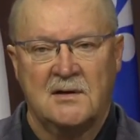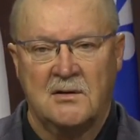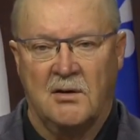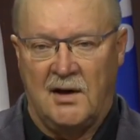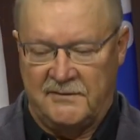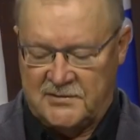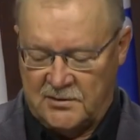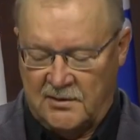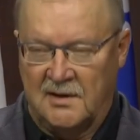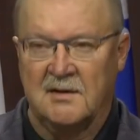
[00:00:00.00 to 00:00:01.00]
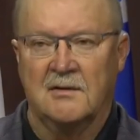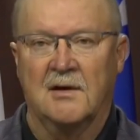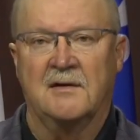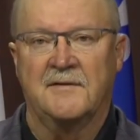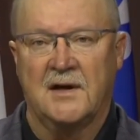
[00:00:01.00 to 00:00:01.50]
go offshore or
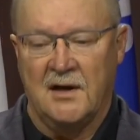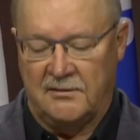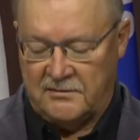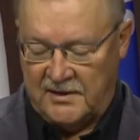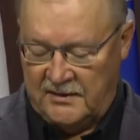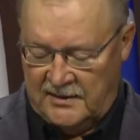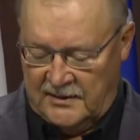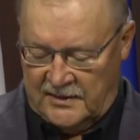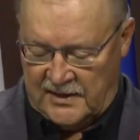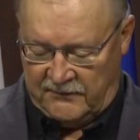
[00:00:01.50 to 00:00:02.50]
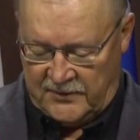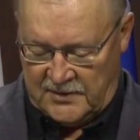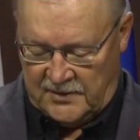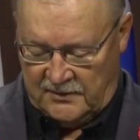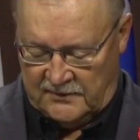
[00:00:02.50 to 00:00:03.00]
out of the country every
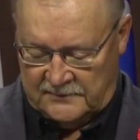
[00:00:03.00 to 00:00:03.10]
year.